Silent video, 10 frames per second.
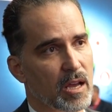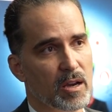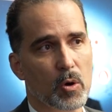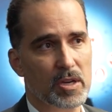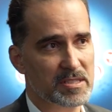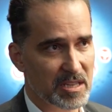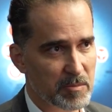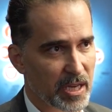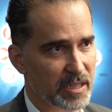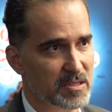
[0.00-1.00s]
local
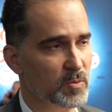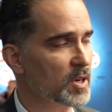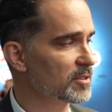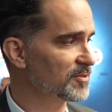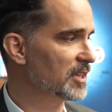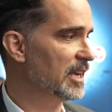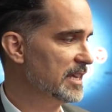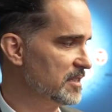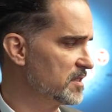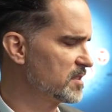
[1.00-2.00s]
dimming is one of the
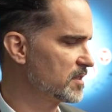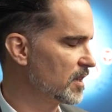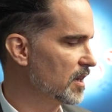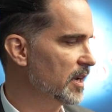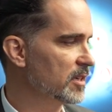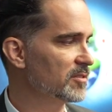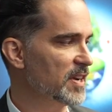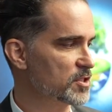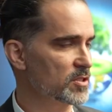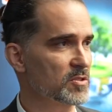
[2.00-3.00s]
latest
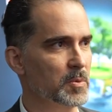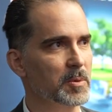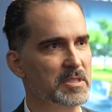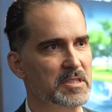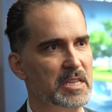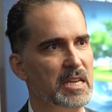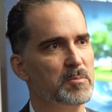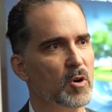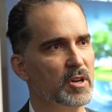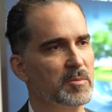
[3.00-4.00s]
innovations we will see
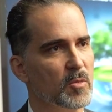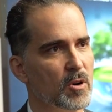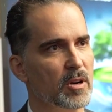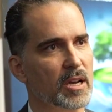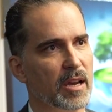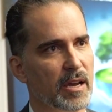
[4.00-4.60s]
more and more